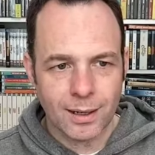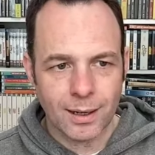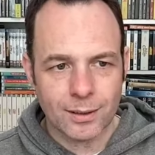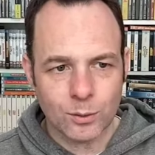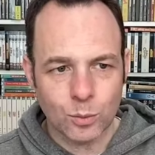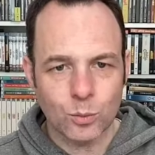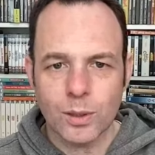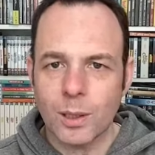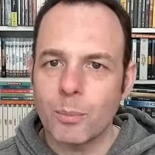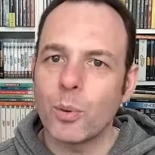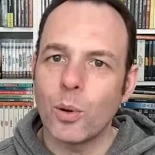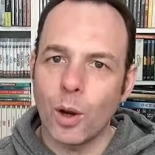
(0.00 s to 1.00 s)
I don't really
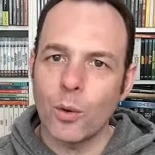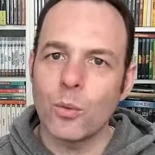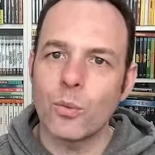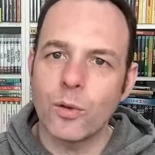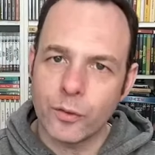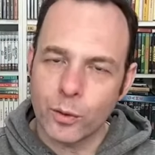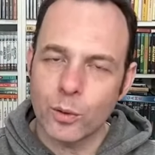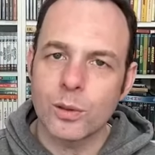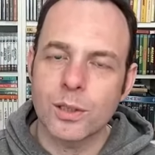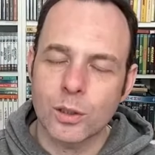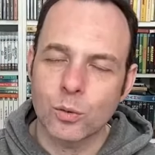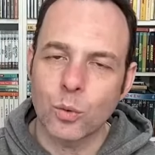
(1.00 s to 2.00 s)
put out
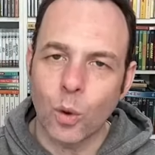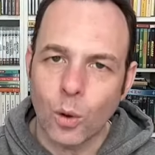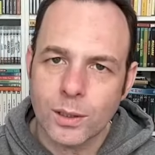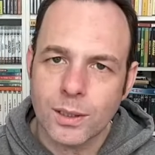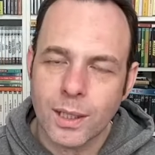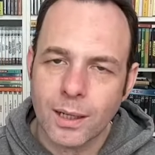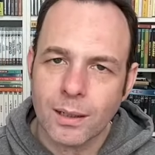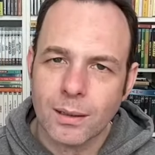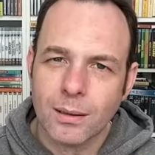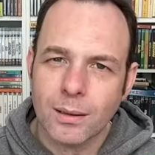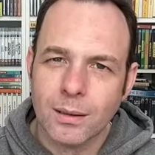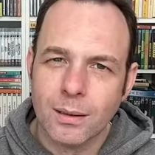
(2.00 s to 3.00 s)
reviews as raw as that.
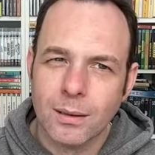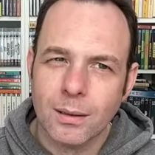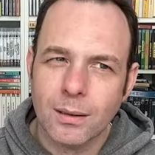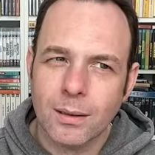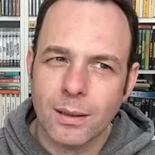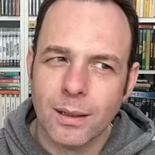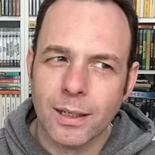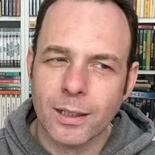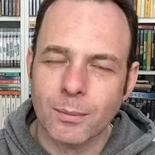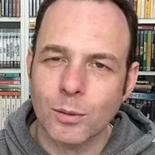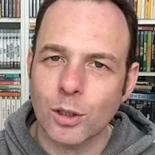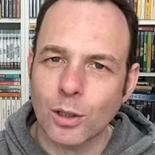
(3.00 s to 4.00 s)

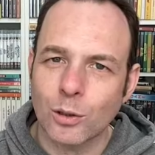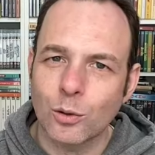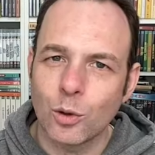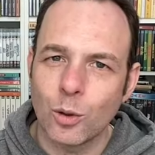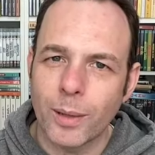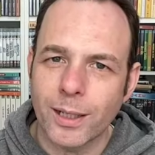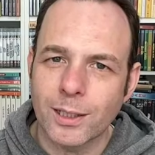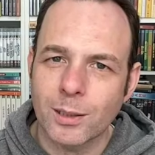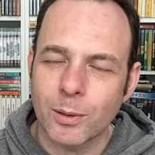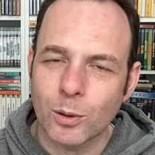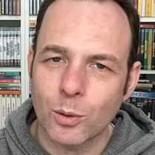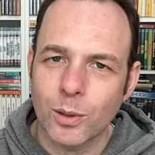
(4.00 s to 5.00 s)
And I'm still in two minds
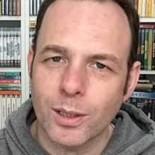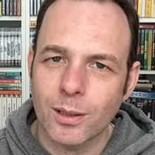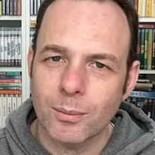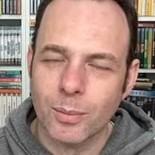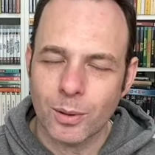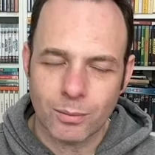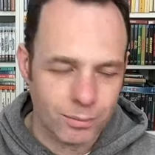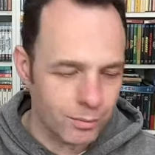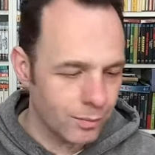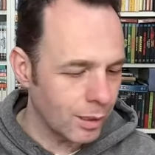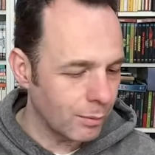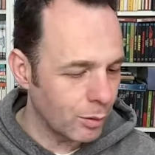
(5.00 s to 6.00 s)
about doing it. But
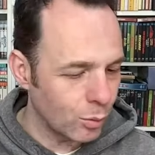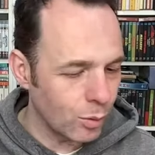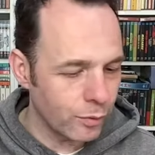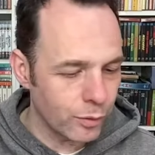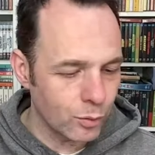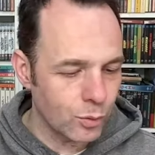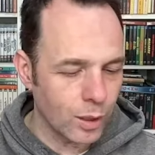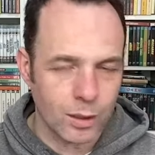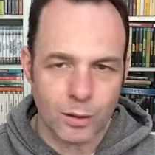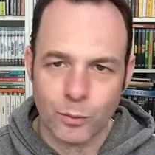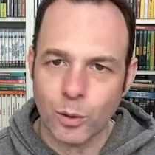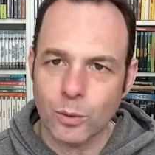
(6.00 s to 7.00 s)
let me know if you'd
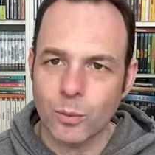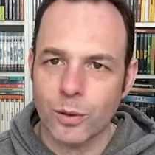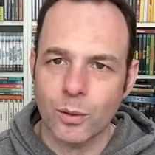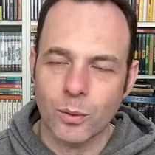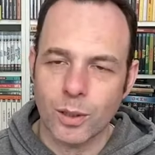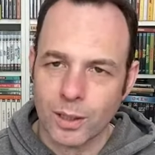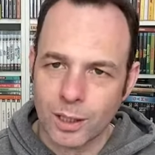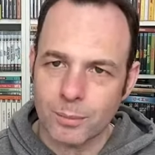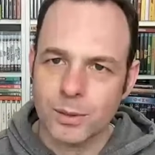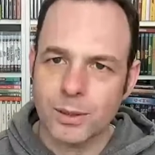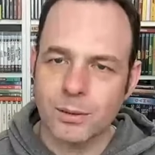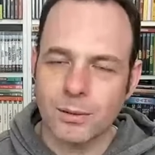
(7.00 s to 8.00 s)
rather have one with all the
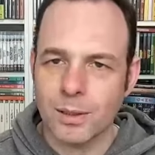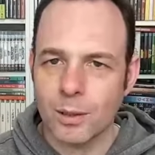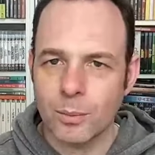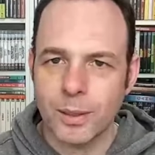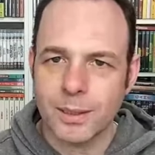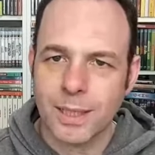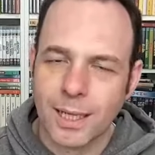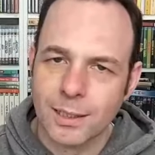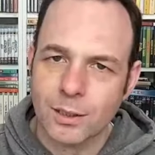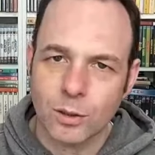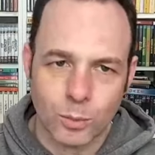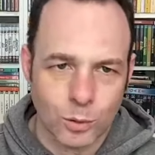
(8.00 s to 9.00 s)
clips and little bits
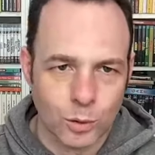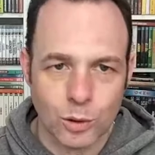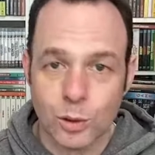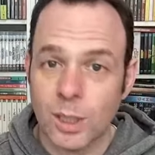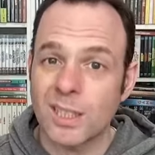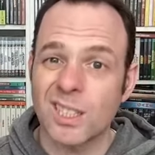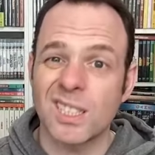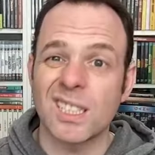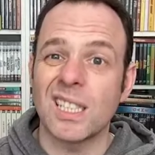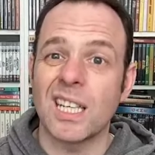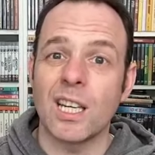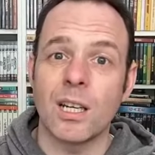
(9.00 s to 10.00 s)
added. Or would you just like to
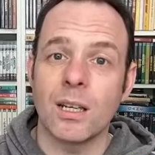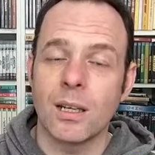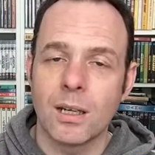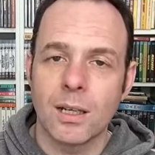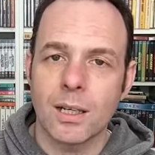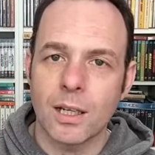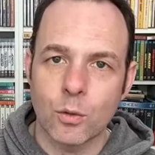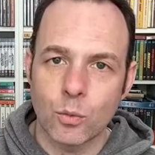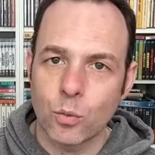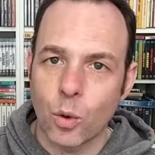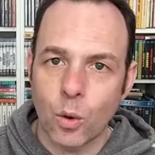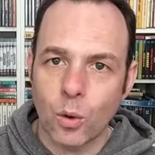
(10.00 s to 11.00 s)
see a
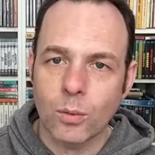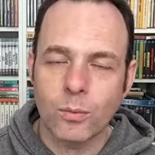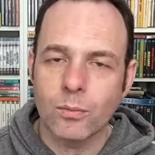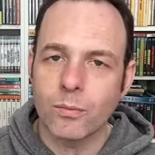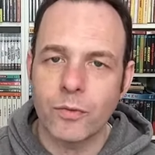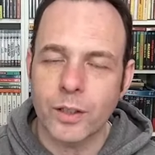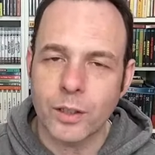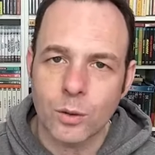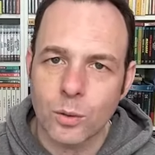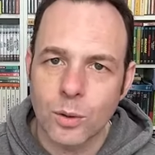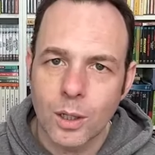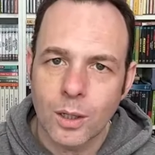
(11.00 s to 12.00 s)
raw
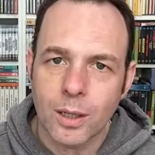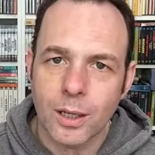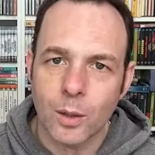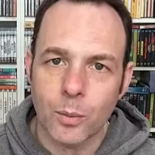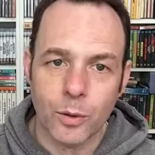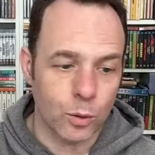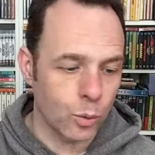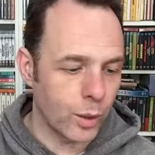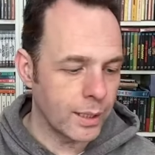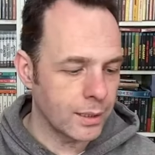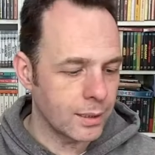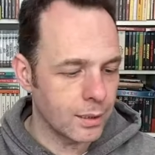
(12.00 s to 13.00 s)
video with no
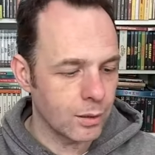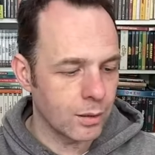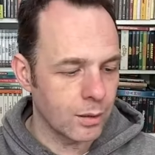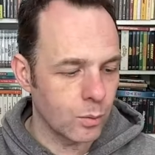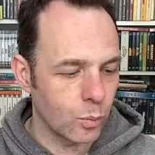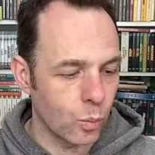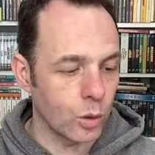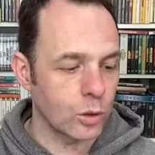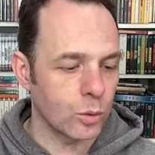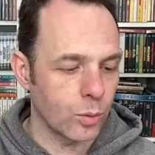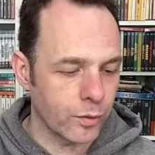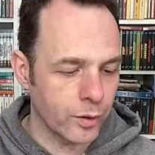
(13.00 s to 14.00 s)
editing
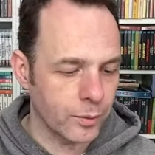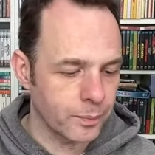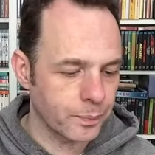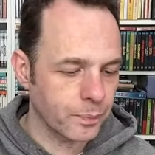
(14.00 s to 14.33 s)
whatsoever?